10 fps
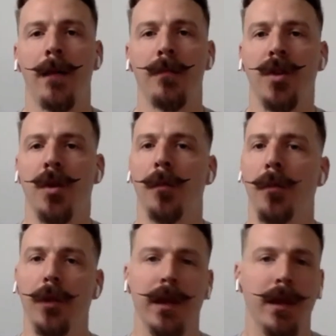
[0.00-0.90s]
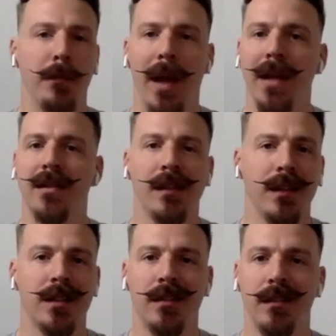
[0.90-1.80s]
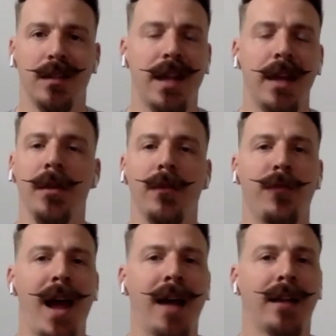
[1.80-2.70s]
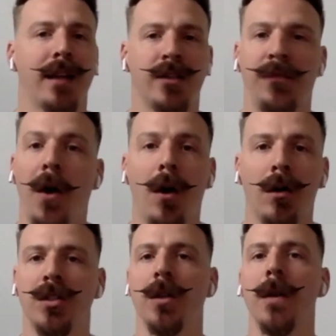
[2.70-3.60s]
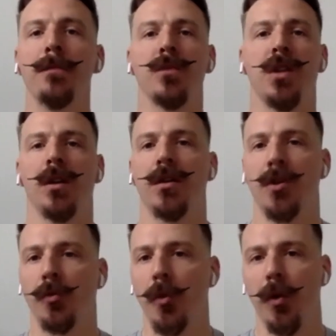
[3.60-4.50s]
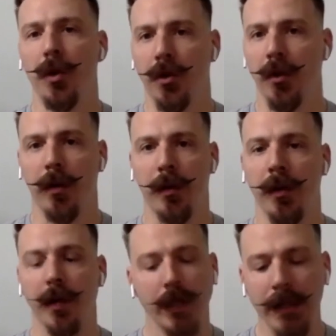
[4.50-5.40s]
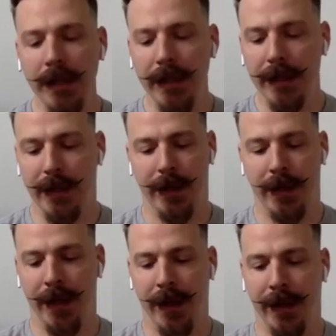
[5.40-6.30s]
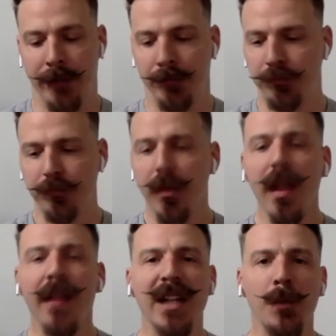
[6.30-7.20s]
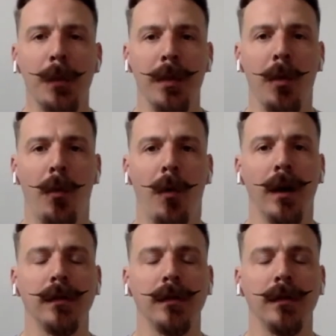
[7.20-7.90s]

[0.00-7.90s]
completely baseless statement of fact that is false to ruin your credibility. And that's what people want.